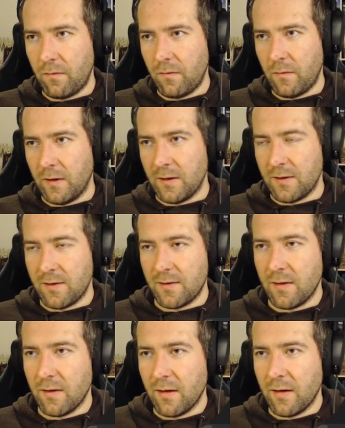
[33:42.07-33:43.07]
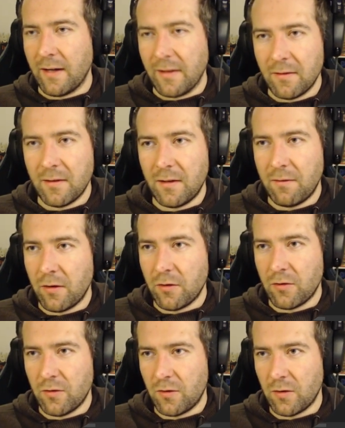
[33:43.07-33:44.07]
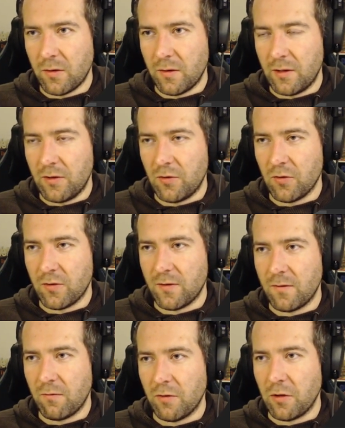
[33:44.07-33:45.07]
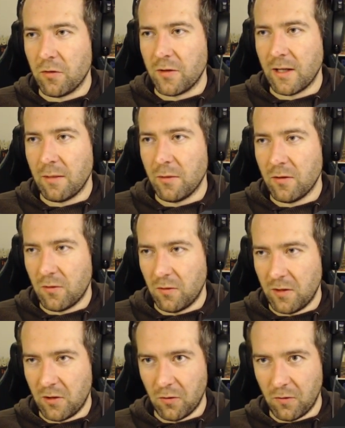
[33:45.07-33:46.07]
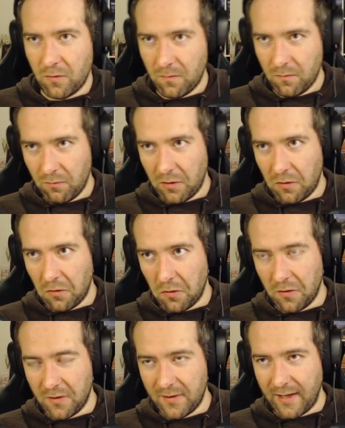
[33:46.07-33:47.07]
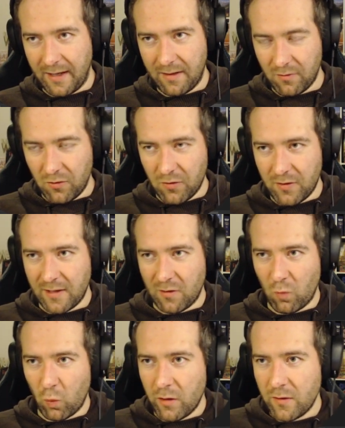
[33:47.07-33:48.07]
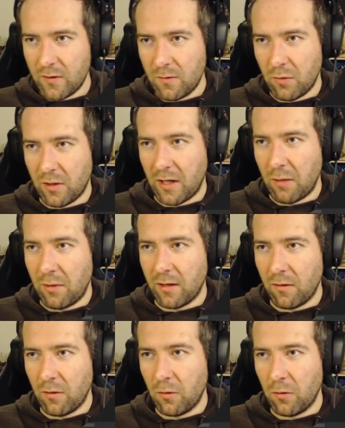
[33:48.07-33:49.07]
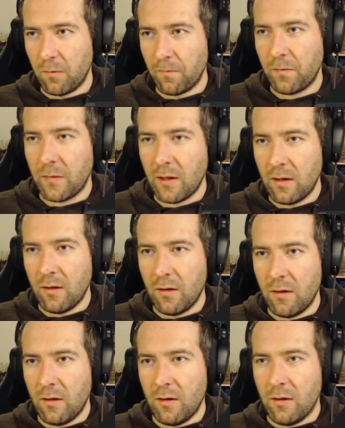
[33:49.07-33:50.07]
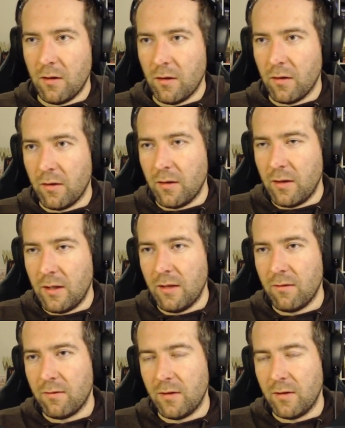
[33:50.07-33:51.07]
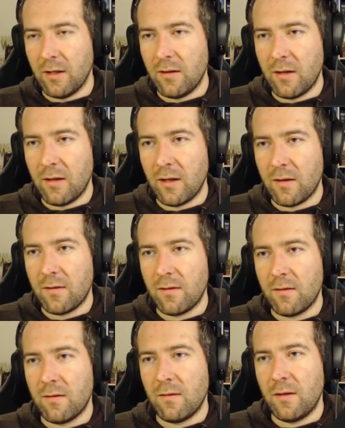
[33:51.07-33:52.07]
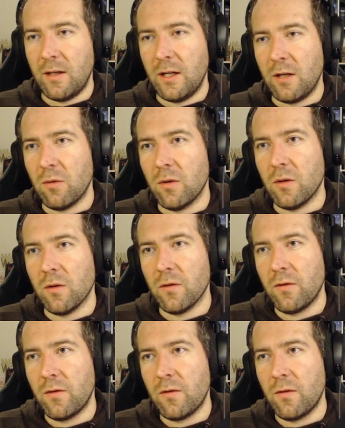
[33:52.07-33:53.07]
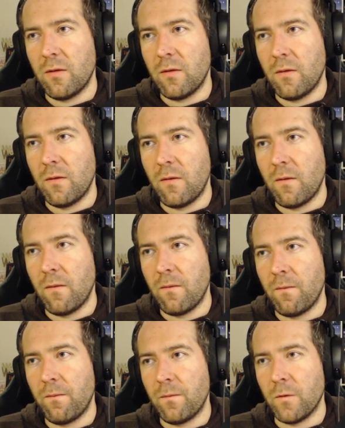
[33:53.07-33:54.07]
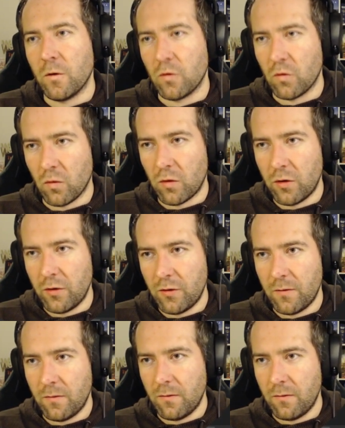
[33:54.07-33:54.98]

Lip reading: And this is the identity function, so it just returns the element. So this should return the stack just as it was, but now we can do if the index equals the source,